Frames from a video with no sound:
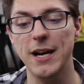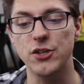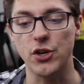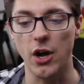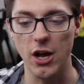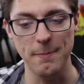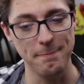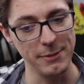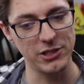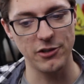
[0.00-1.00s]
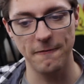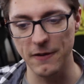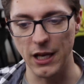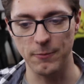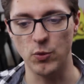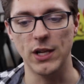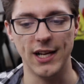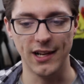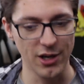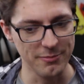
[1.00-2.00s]
manager, I'm Mr. Philip. Well,
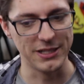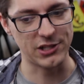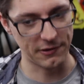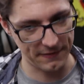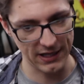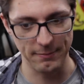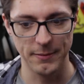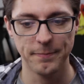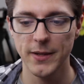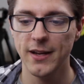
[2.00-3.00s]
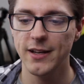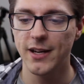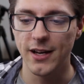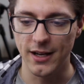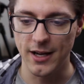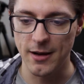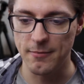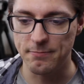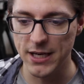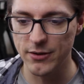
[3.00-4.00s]
hello, Mr. Philip.
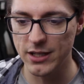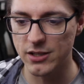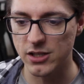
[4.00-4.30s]
Bearings